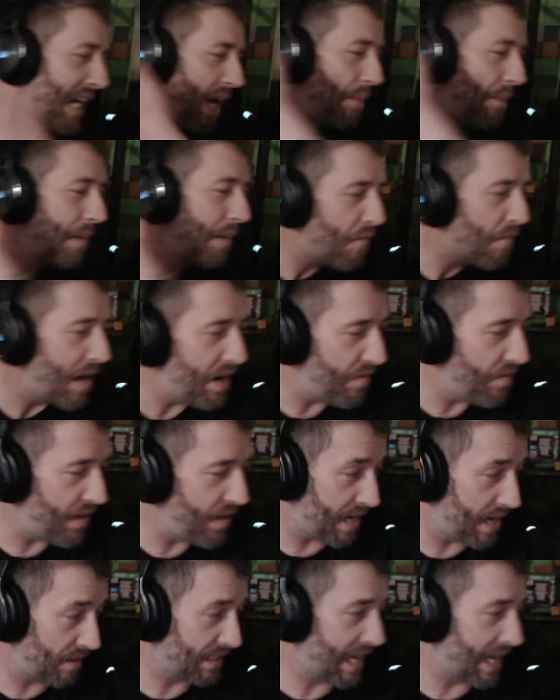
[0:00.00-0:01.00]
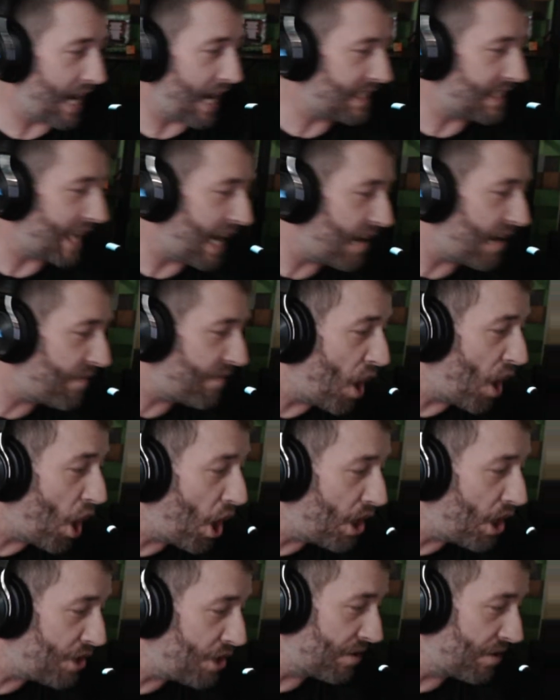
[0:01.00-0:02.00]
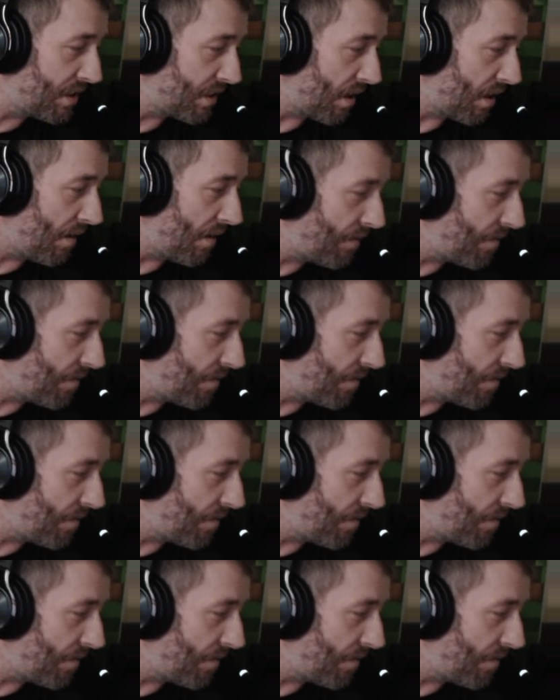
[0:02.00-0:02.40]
my Reddit videos, guys. I have hundreds of